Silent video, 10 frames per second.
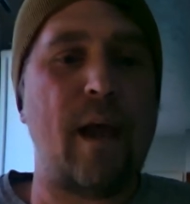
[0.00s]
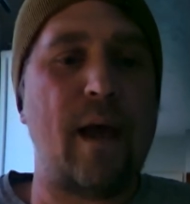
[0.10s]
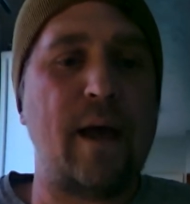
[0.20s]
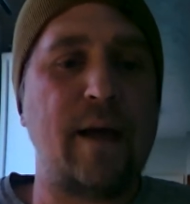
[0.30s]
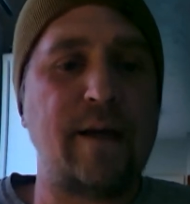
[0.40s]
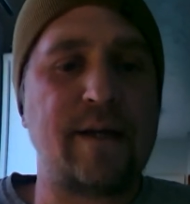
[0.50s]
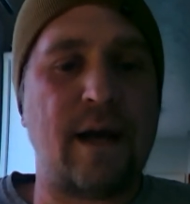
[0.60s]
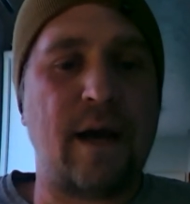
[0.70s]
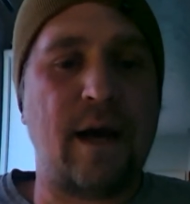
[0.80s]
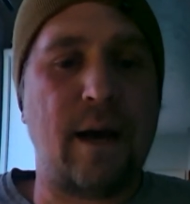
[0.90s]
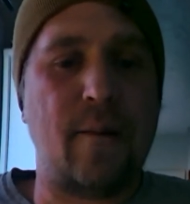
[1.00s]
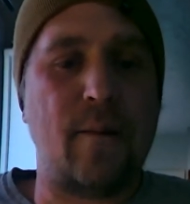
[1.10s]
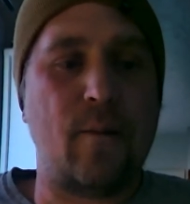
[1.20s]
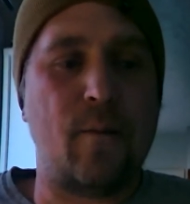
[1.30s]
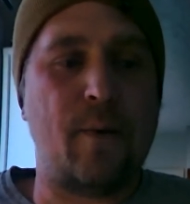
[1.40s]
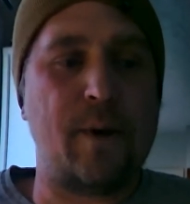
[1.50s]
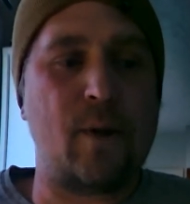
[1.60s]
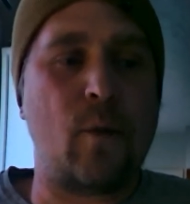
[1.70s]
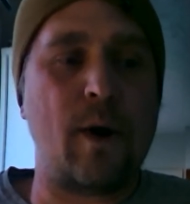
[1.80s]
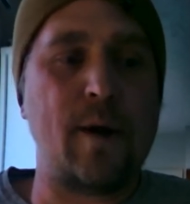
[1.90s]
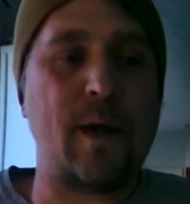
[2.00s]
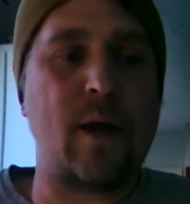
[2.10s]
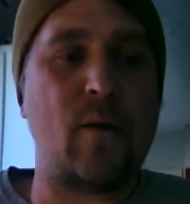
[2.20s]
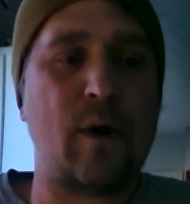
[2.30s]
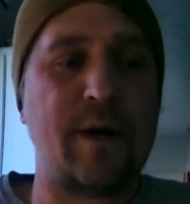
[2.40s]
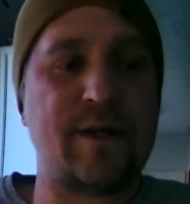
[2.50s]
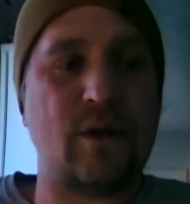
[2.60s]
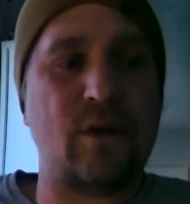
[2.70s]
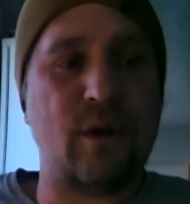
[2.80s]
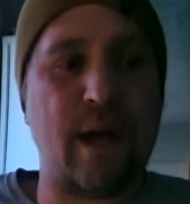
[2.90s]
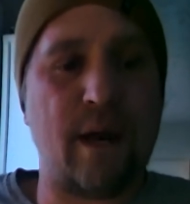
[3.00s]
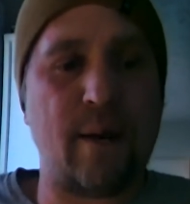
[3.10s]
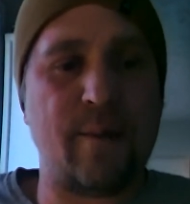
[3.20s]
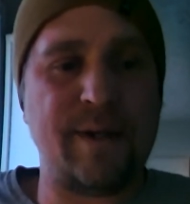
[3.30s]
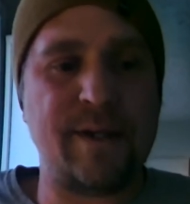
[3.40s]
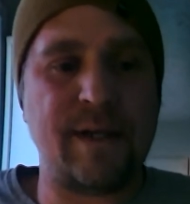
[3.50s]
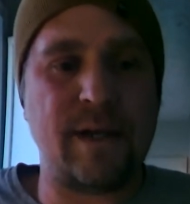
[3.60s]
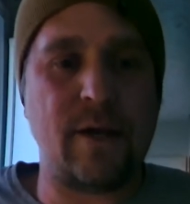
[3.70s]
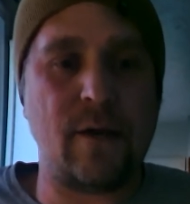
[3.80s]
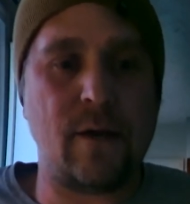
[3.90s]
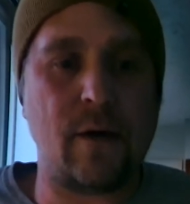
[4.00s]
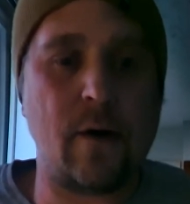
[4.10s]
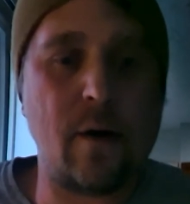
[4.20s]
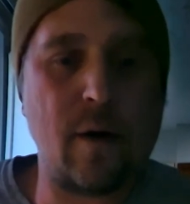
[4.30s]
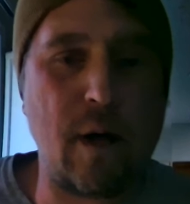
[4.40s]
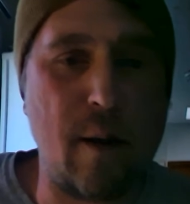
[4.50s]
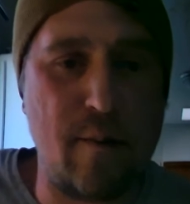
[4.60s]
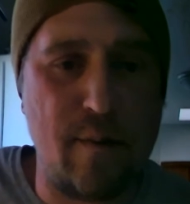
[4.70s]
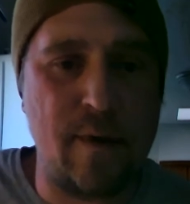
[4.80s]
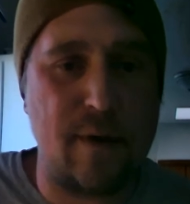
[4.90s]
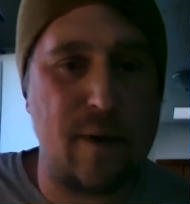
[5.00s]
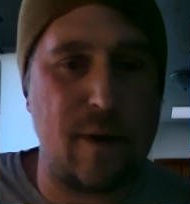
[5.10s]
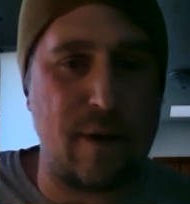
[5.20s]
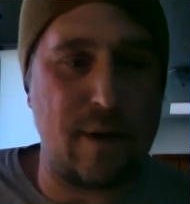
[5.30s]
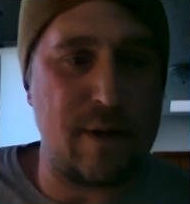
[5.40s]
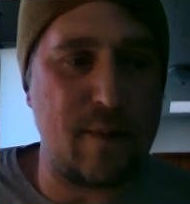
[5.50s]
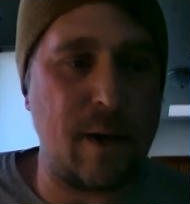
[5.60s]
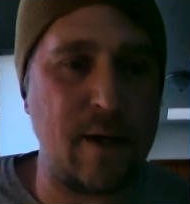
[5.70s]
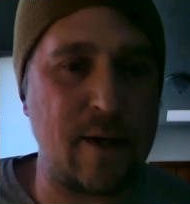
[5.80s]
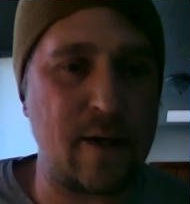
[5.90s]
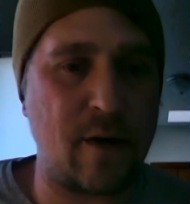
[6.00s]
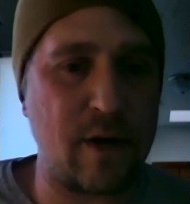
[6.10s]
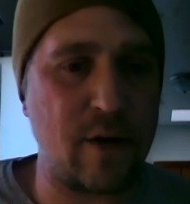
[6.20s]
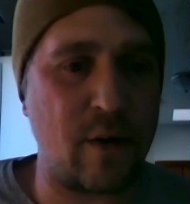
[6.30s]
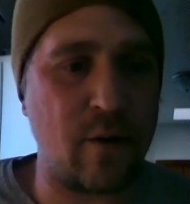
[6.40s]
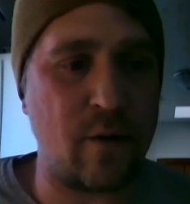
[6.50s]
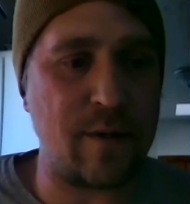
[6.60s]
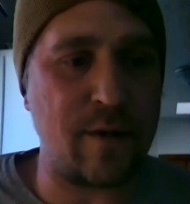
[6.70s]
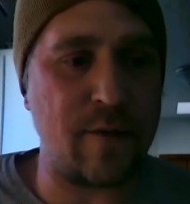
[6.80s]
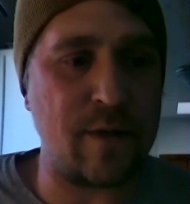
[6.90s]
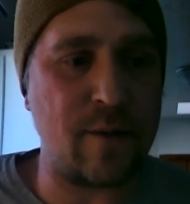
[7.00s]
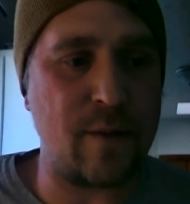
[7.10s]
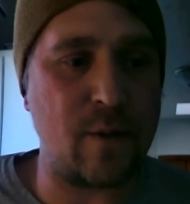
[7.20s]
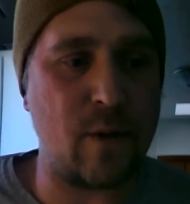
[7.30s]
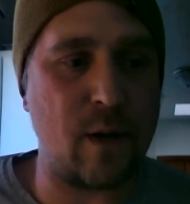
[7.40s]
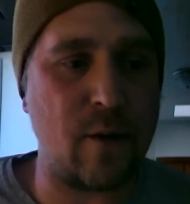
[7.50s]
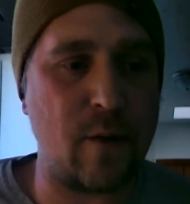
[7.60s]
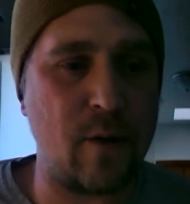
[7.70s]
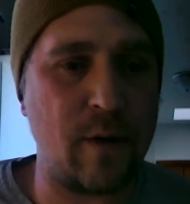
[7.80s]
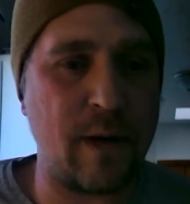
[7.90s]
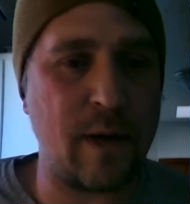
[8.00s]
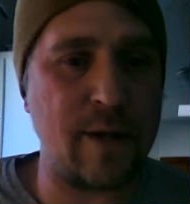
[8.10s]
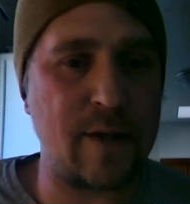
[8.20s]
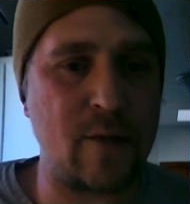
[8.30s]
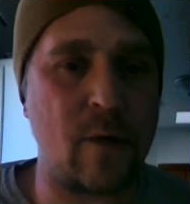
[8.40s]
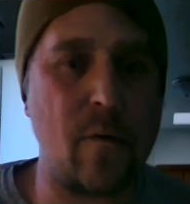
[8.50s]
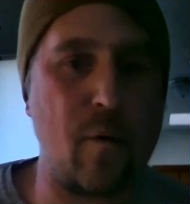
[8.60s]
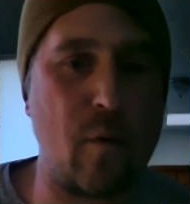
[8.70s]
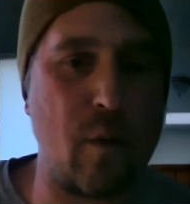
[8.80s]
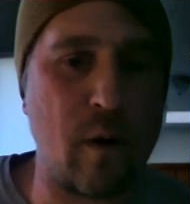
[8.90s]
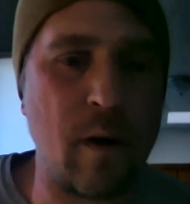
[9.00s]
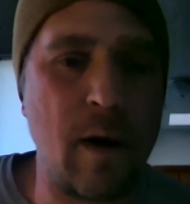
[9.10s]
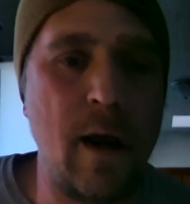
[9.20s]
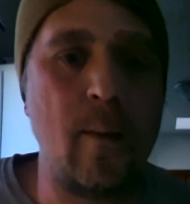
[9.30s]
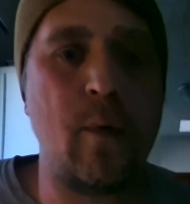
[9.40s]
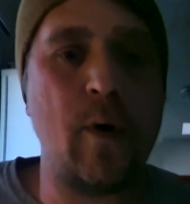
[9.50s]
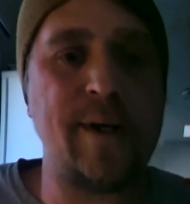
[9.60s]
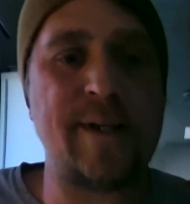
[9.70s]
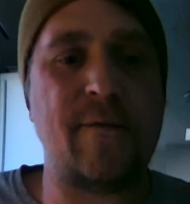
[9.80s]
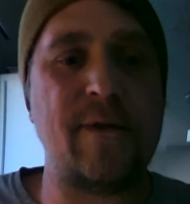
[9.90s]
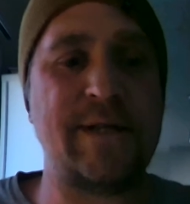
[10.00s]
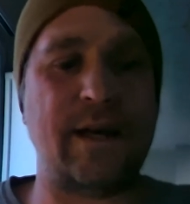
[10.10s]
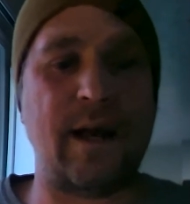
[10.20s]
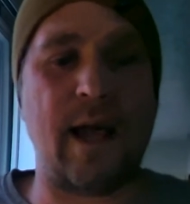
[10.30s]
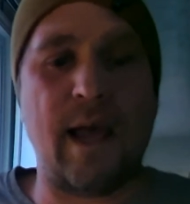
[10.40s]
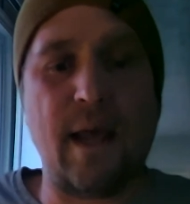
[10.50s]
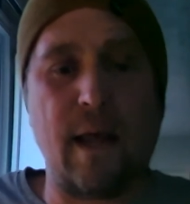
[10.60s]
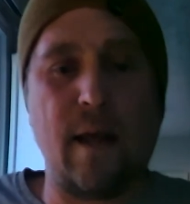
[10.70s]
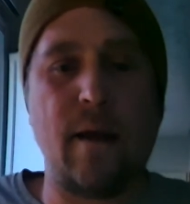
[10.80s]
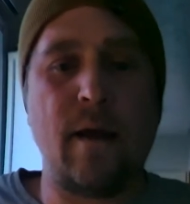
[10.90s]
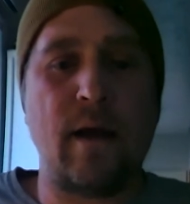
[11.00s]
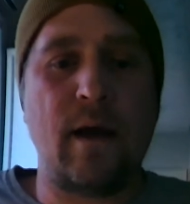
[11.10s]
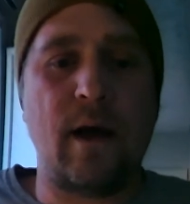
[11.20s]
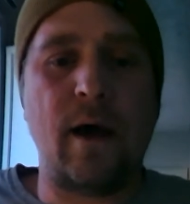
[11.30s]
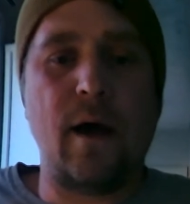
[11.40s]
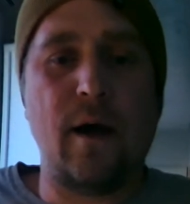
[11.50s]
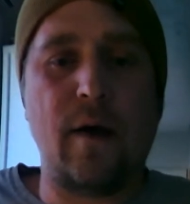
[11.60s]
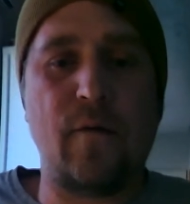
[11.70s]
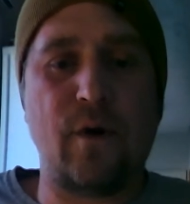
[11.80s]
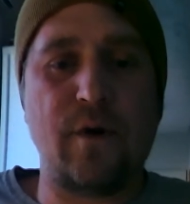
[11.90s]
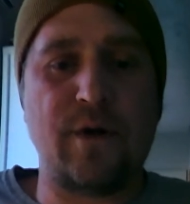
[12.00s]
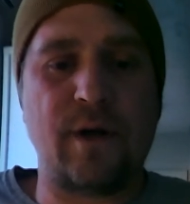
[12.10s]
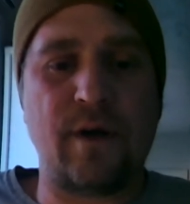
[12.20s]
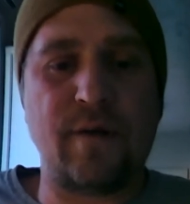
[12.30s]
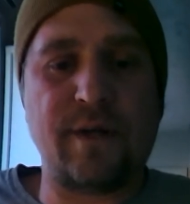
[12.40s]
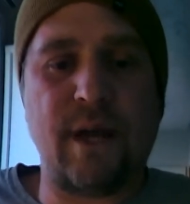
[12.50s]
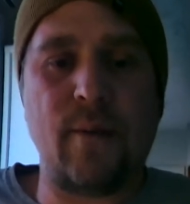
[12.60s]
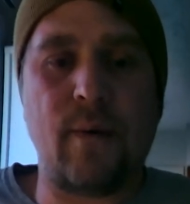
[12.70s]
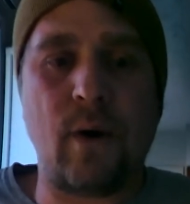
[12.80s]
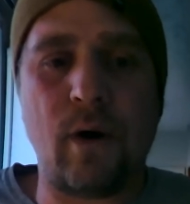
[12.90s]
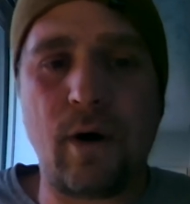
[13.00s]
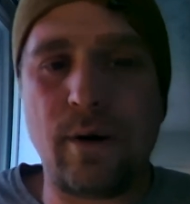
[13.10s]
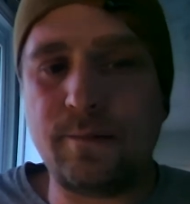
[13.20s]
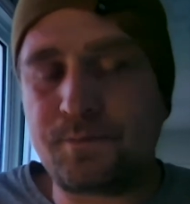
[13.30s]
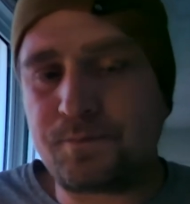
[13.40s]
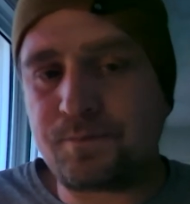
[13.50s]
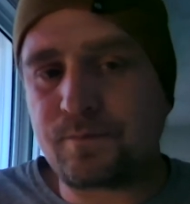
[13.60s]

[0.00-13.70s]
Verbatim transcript: and um, but the one that I want us to look at in particular, um, the, his paintings start at 2417, but the one I want to look at is 24.17a, uh, conversion of Saint Paul.